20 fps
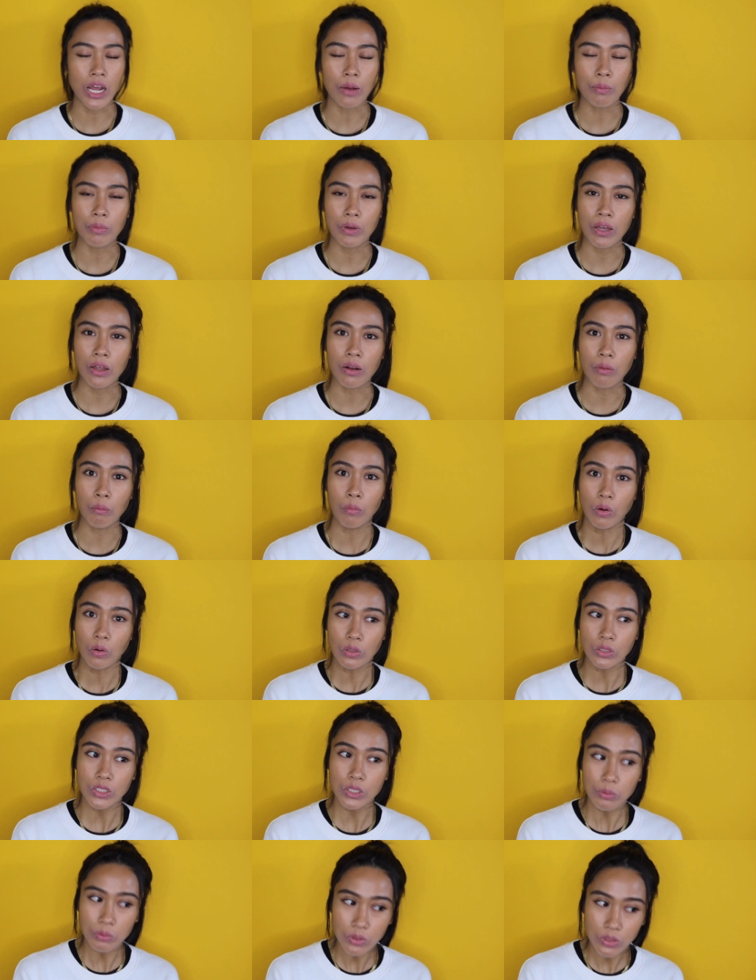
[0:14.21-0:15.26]
out, but
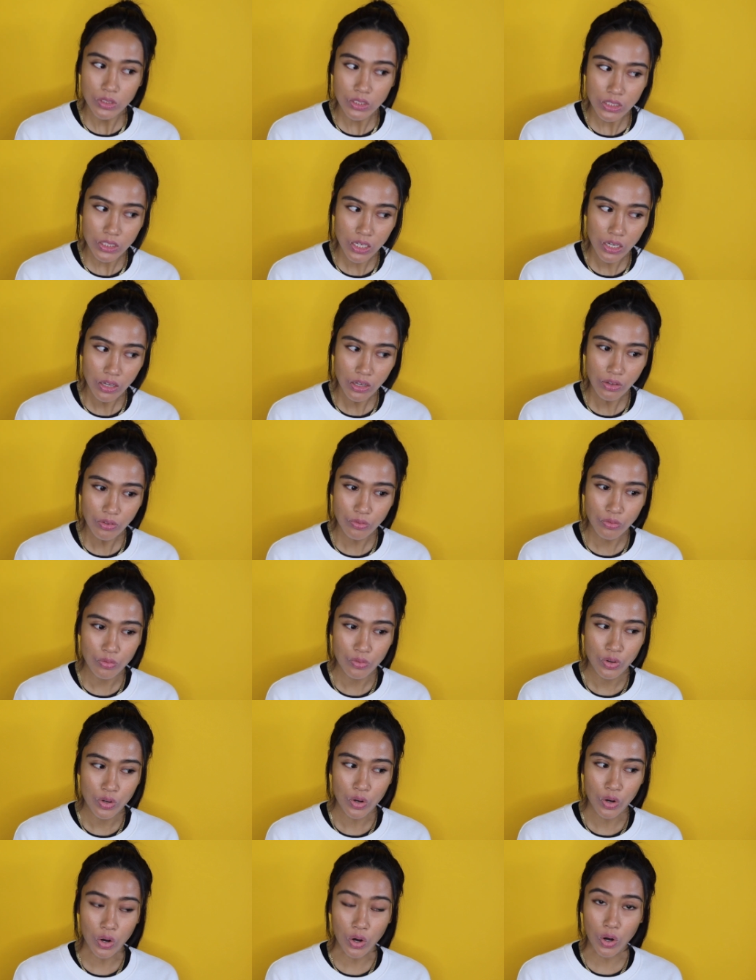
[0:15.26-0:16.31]
multiple stuff,
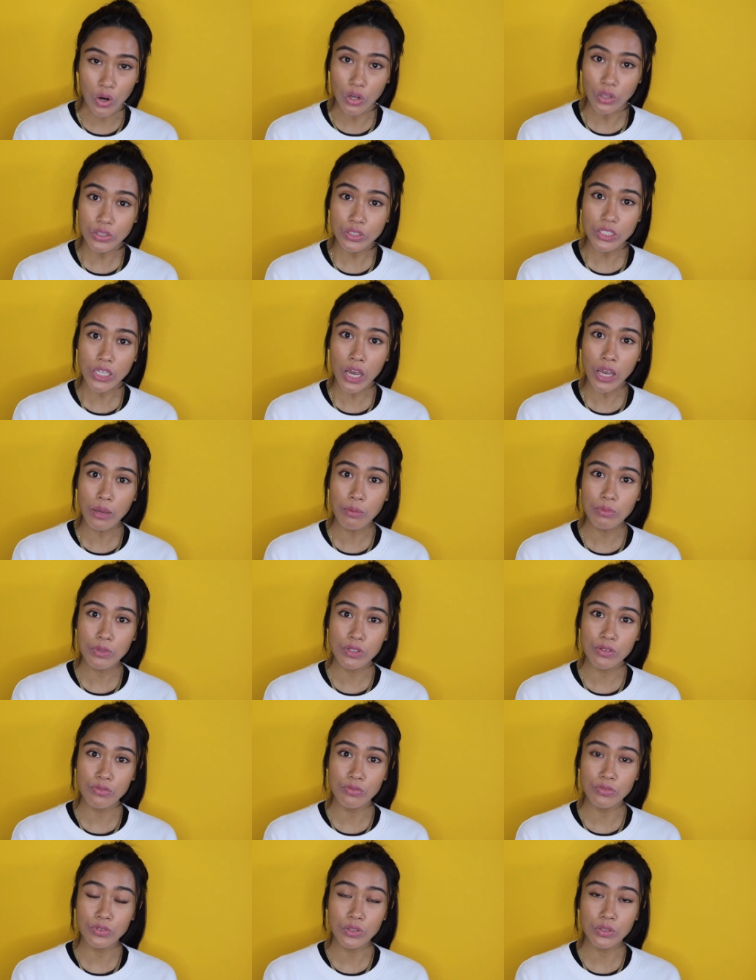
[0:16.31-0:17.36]
all types
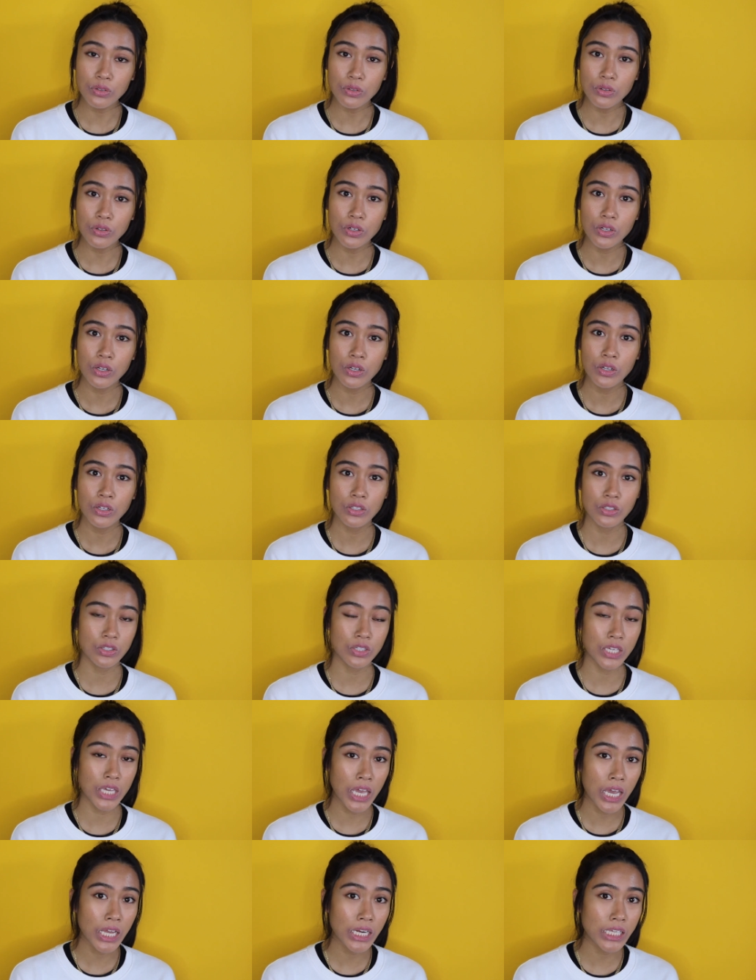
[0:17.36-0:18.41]
of food, you
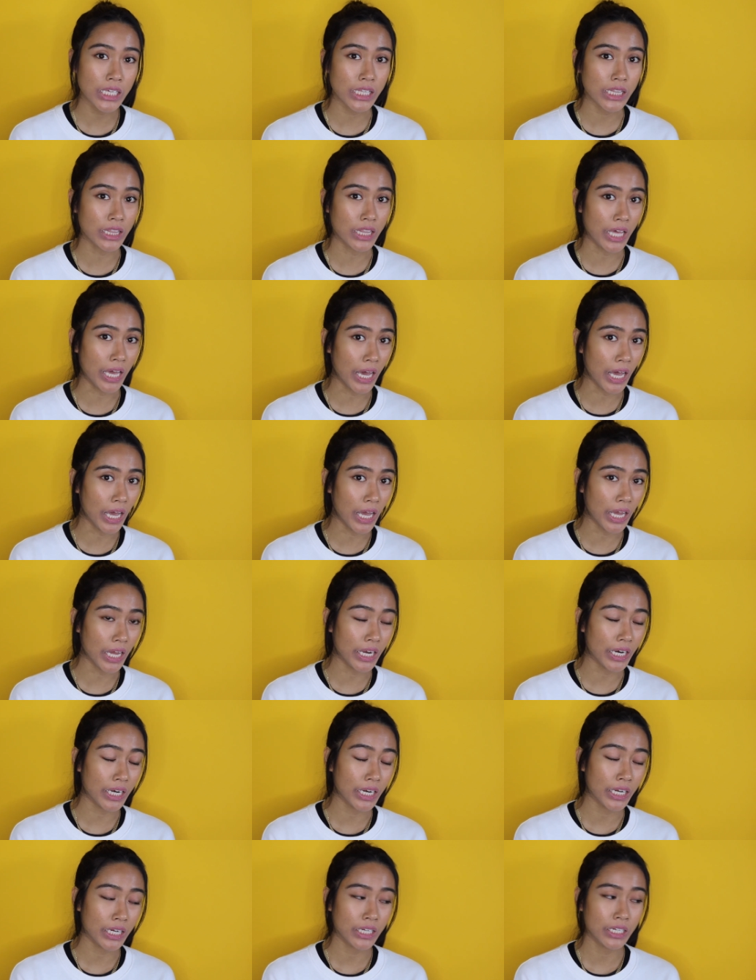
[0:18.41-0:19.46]
can't eat that.
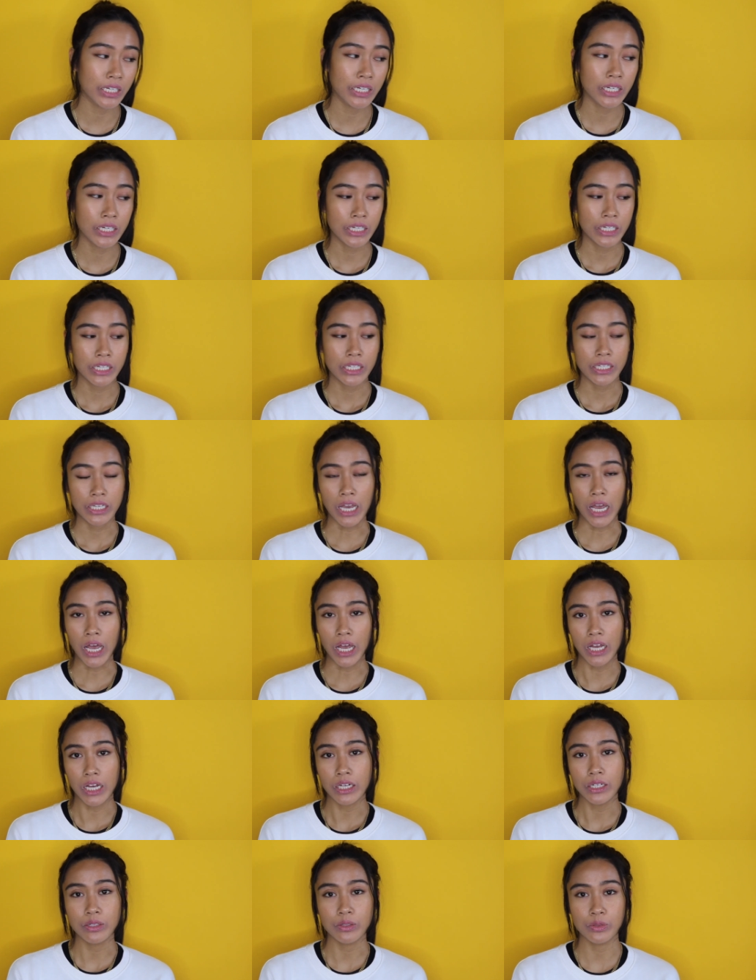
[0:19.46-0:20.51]
Yeah,
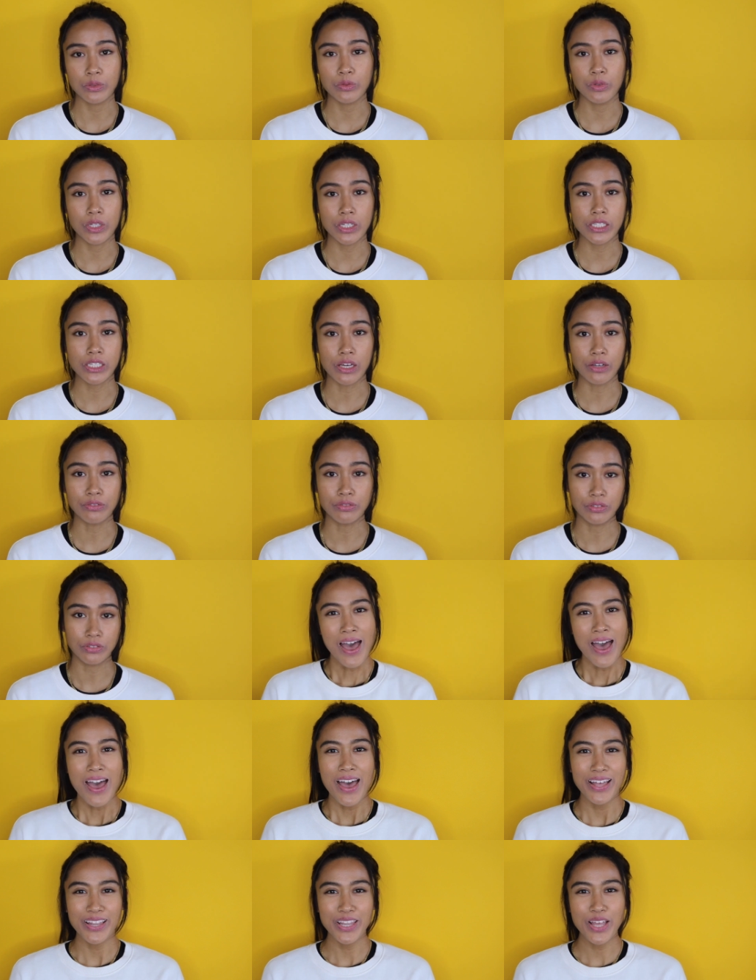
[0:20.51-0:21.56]
it was really tough.
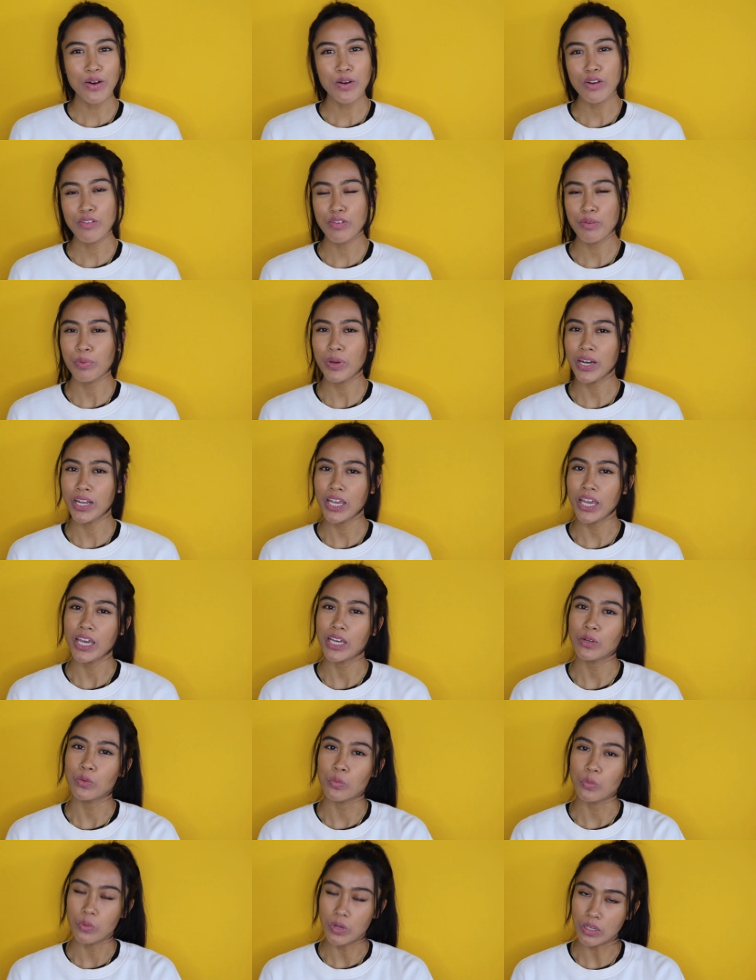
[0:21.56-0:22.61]
Hello everybody
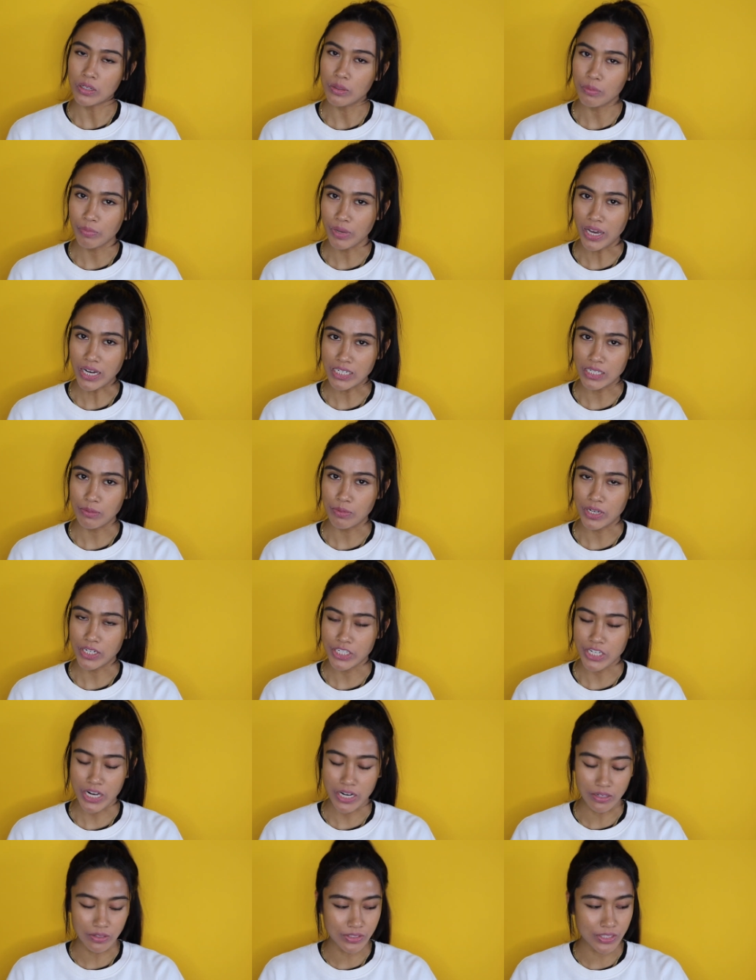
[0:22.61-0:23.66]
and welcome back to my
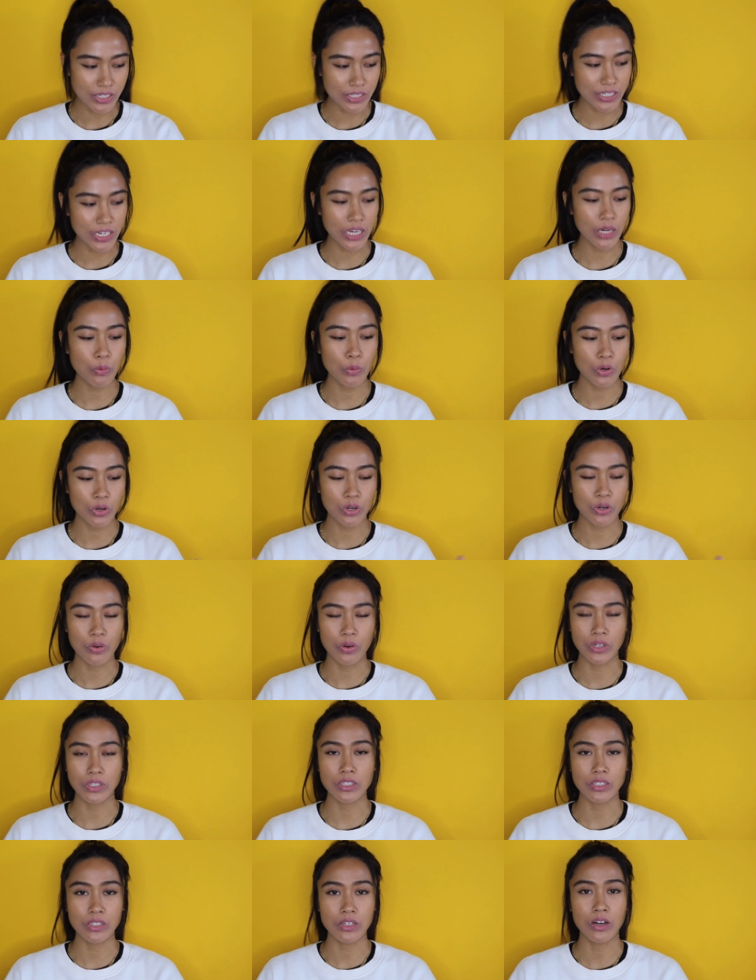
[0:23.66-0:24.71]
channel. Today we are
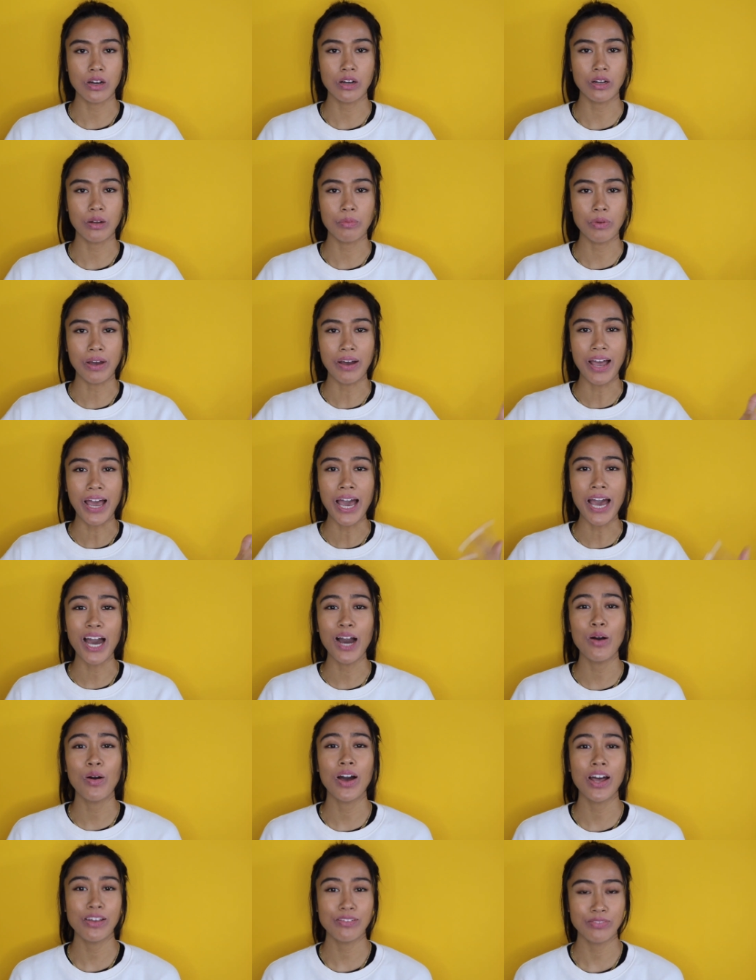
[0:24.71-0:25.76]
going to talk about
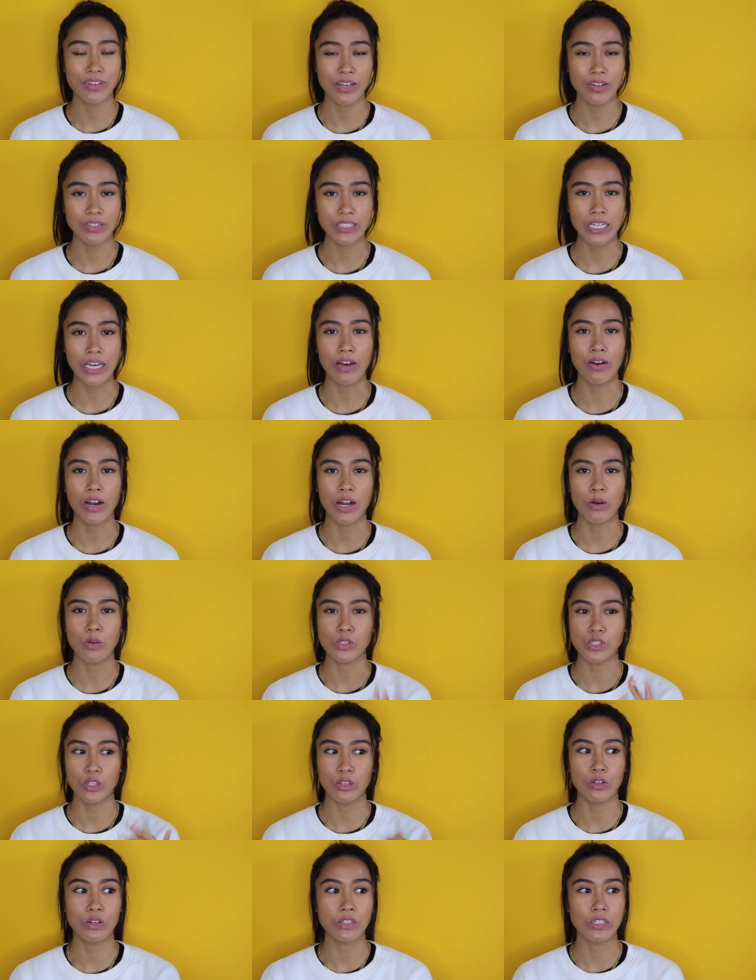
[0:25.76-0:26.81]
how I found out I
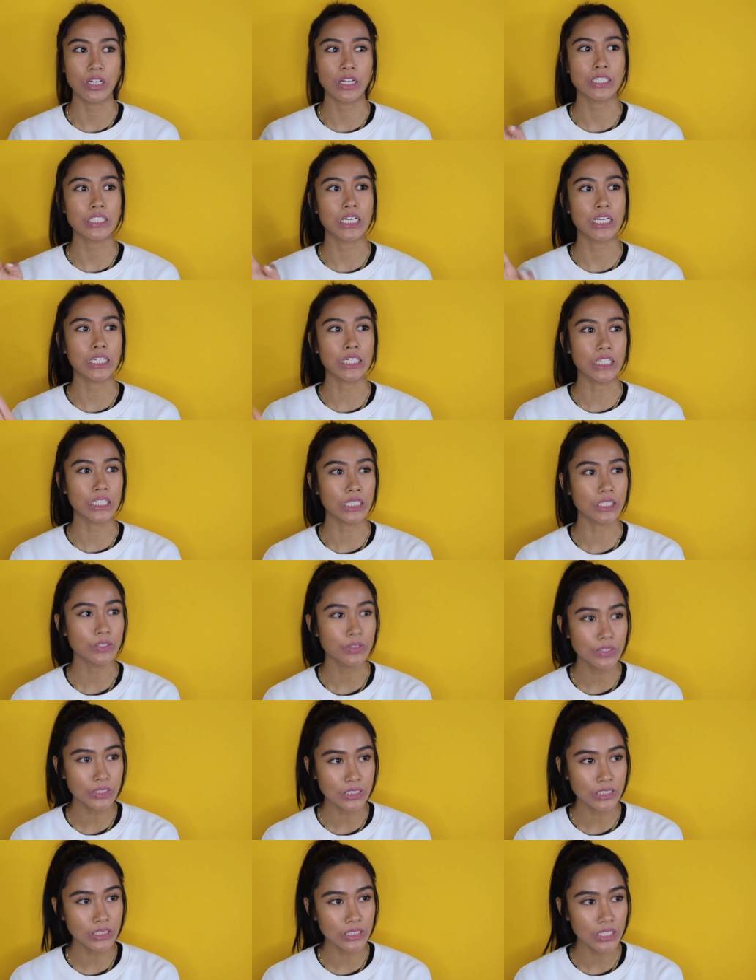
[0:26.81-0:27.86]
was allergic to
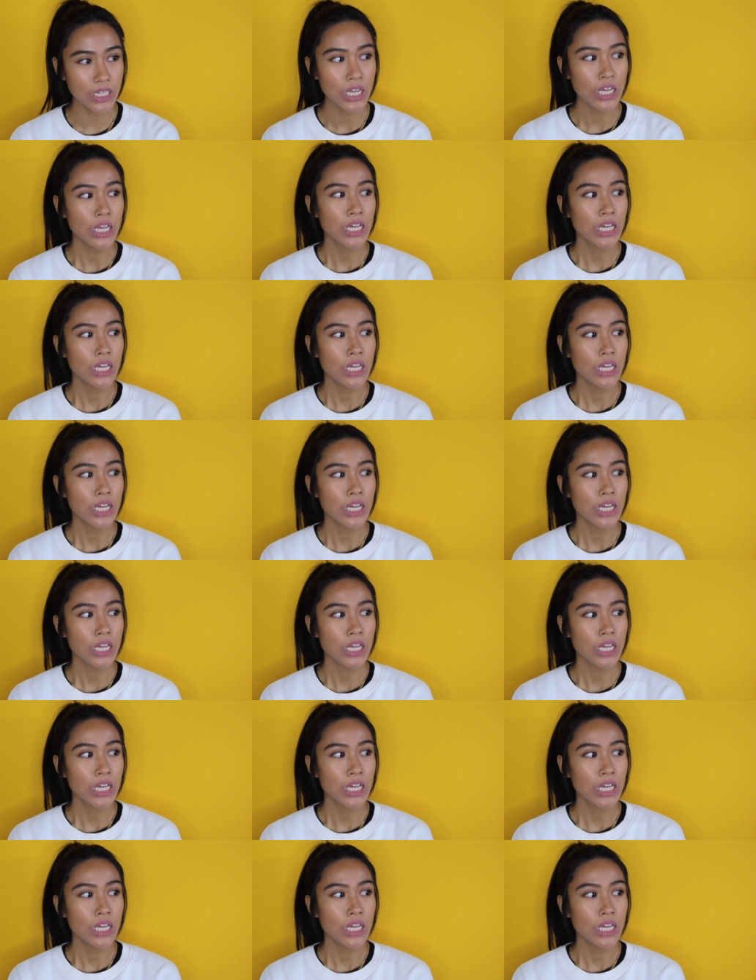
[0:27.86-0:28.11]
gluten,